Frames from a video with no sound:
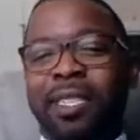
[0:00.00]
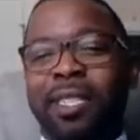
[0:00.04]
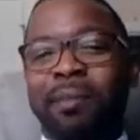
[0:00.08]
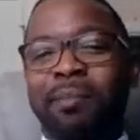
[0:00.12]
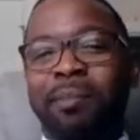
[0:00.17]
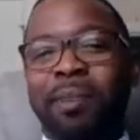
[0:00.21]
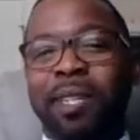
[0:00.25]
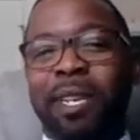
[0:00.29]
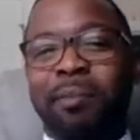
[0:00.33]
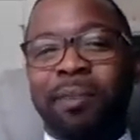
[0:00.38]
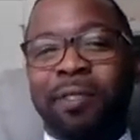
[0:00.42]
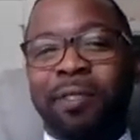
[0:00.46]

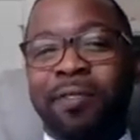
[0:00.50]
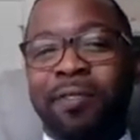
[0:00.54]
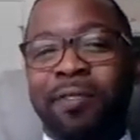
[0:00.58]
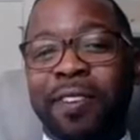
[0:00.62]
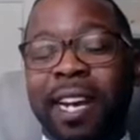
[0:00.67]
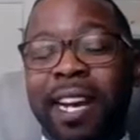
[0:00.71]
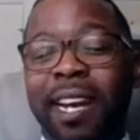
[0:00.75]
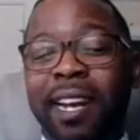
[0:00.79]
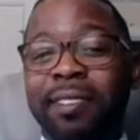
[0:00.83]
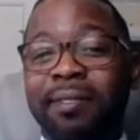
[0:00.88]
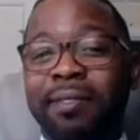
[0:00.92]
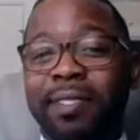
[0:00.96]
Tip number
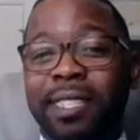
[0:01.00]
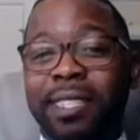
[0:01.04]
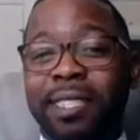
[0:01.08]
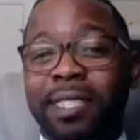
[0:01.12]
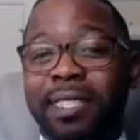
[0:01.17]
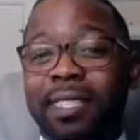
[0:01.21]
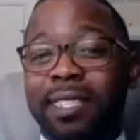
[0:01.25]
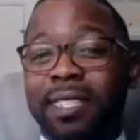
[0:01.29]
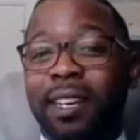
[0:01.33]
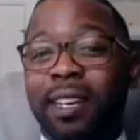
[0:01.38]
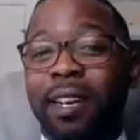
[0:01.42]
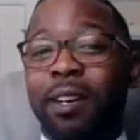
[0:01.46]
5
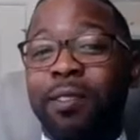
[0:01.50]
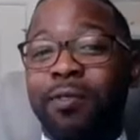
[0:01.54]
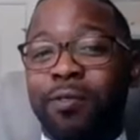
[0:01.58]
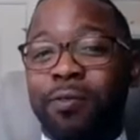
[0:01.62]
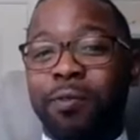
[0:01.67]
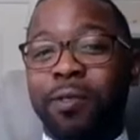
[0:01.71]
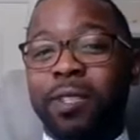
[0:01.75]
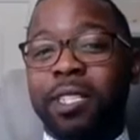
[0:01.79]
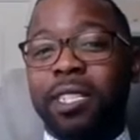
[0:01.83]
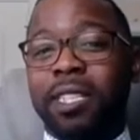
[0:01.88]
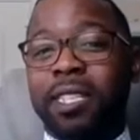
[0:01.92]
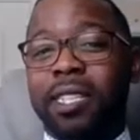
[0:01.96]
is a
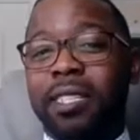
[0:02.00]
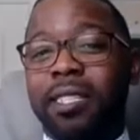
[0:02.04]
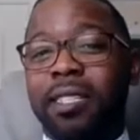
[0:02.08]
tough one.